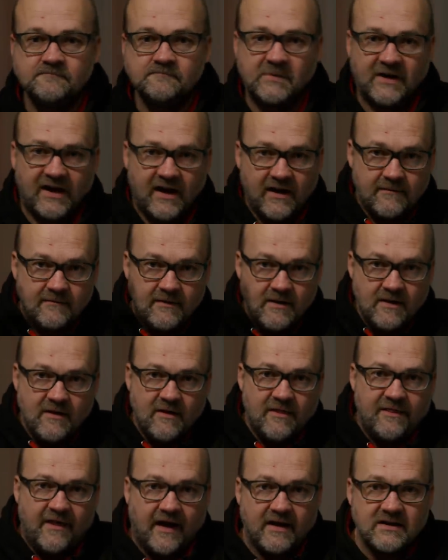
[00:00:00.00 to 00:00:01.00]
But hey,
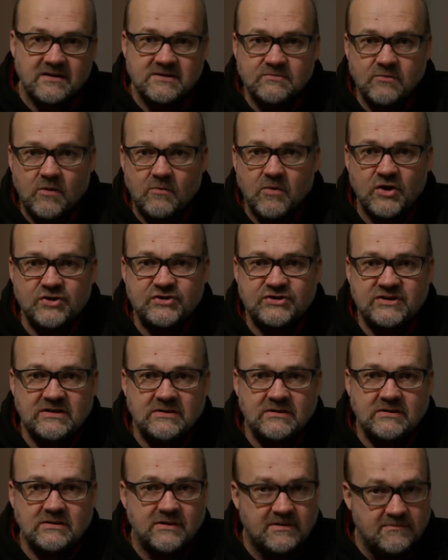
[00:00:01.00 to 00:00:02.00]
Thanks for
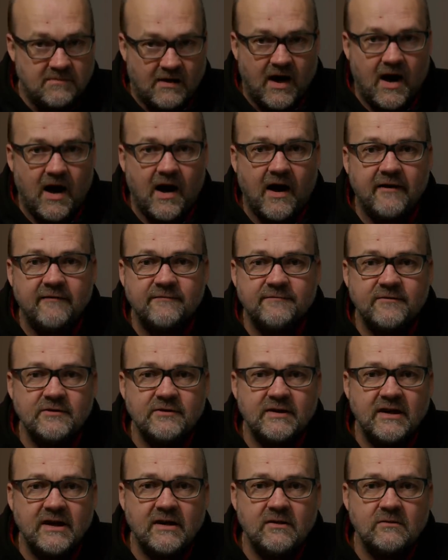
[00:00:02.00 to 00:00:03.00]
watching and bye
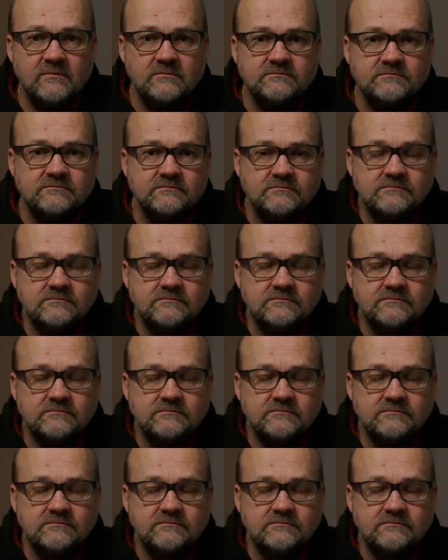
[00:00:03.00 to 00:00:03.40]
for now.